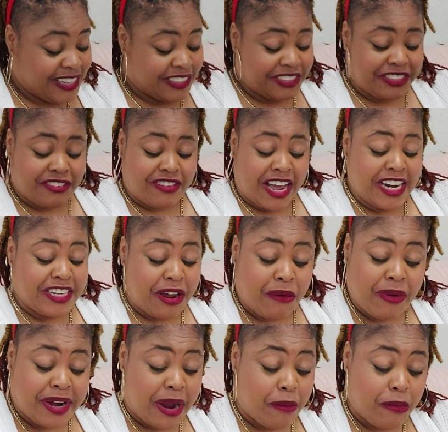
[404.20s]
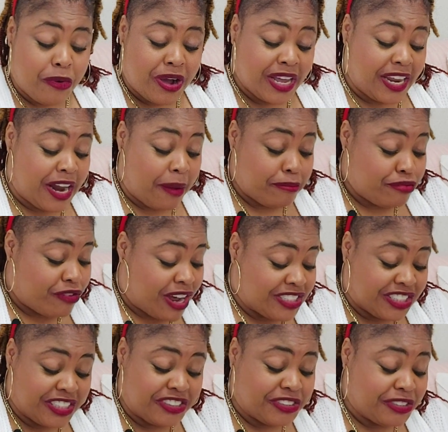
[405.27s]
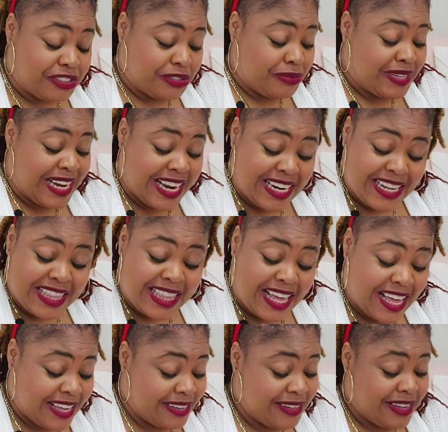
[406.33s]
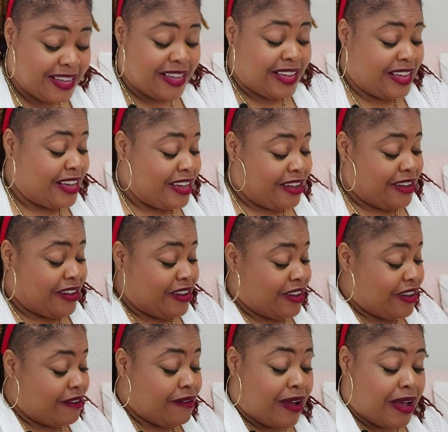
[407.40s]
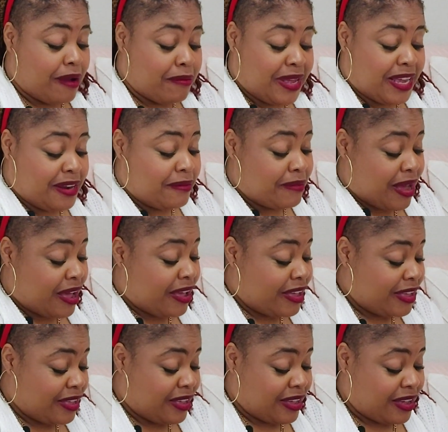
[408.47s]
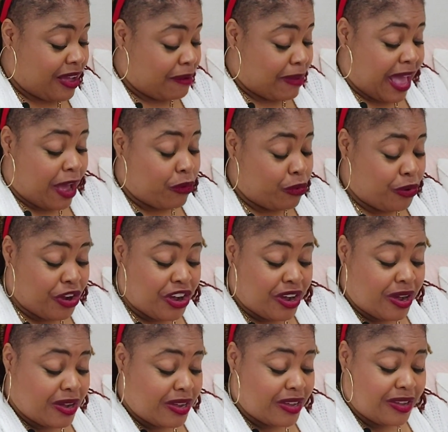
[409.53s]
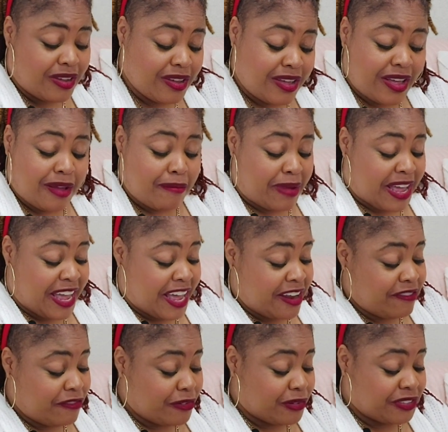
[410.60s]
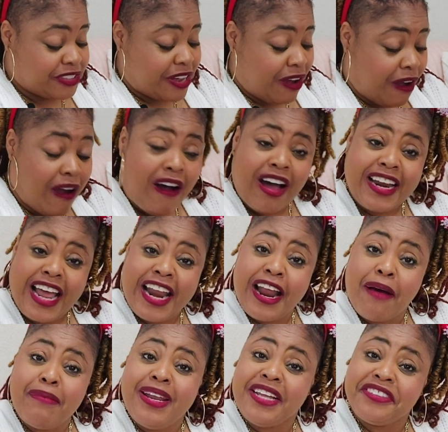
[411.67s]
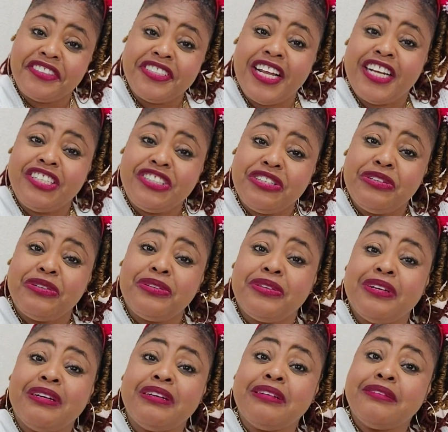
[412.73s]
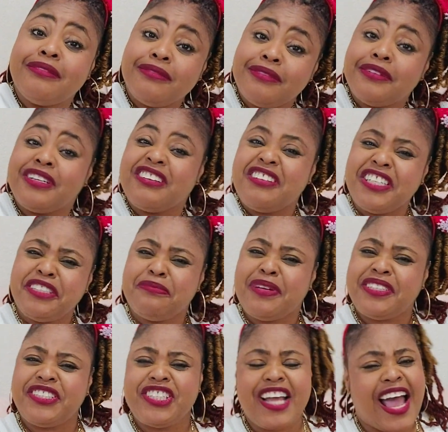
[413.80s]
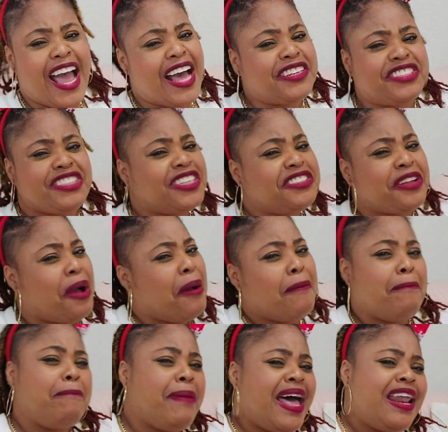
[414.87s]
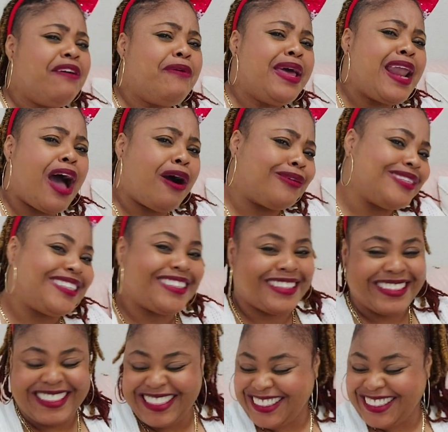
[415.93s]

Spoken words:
So right now, when I'm working on projects or doing anything, or I'm at work, my headphones are on, and I'm listening to Christmas jazz, just mellowing out.